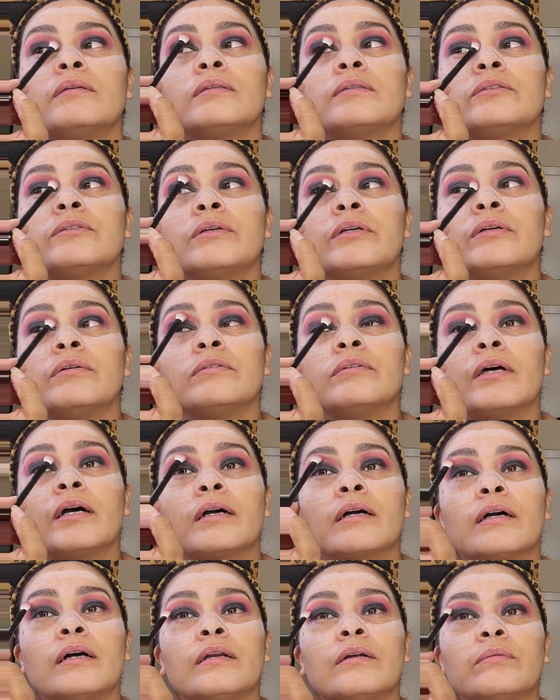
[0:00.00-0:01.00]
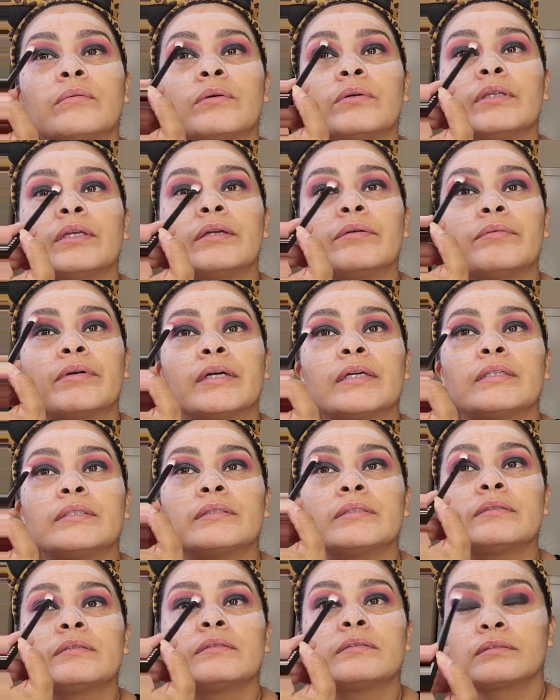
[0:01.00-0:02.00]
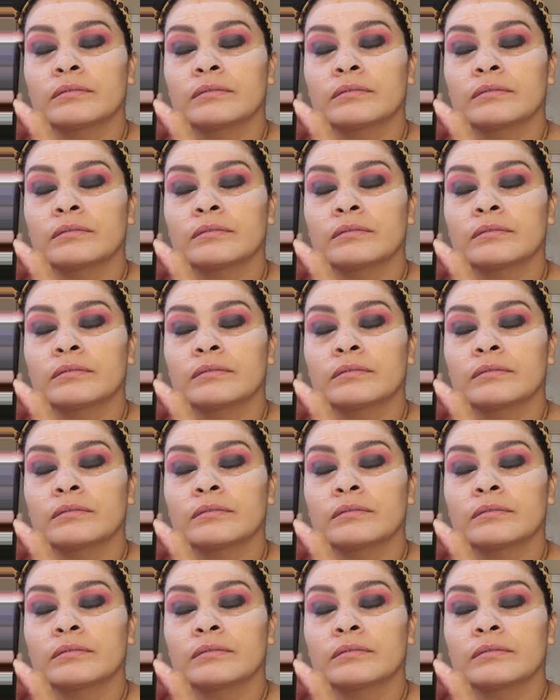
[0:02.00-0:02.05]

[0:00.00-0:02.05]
so that color won't erase.